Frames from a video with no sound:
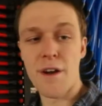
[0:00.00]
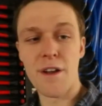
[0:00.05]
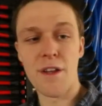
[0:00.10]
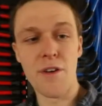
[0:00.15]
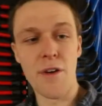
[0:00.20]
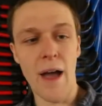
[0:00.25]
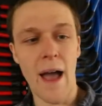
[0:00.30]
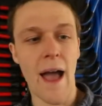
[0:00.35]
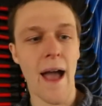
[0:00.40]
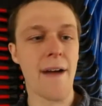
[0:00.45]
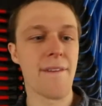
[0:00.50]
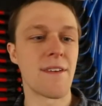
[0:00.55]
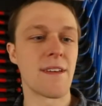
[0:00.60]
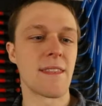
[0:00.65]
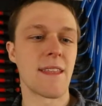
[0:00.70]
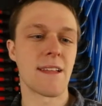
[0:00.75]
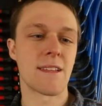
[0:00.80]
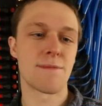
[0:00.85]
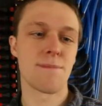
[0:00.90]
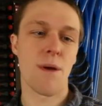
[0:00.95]
you have
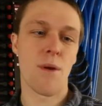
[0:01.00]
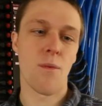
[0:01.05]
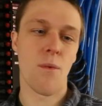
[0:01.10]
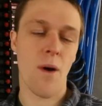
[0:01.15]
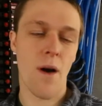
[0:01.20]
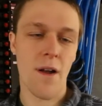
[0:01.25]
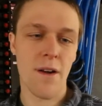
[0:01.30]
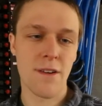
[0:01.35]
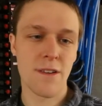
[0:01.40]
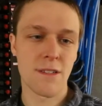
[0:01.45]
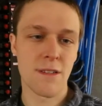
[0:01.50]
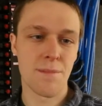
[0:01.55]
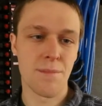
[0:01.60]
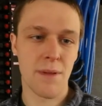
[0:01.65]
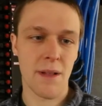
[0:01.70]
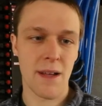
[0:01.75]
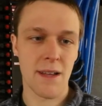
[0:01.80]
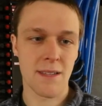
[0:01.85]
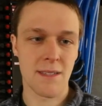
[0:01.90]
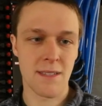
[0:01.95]
it. That's my water
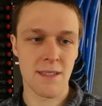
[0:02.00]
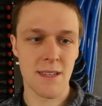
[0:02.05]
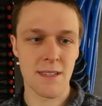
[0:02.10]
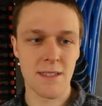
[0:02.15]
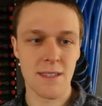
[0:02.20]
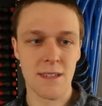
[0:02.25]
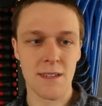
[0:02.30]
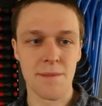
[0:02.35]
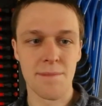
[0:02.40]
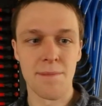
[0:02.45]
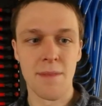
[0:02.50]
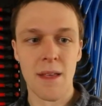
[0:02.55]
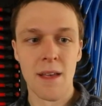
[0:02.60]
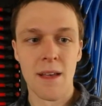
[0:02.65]
supply system.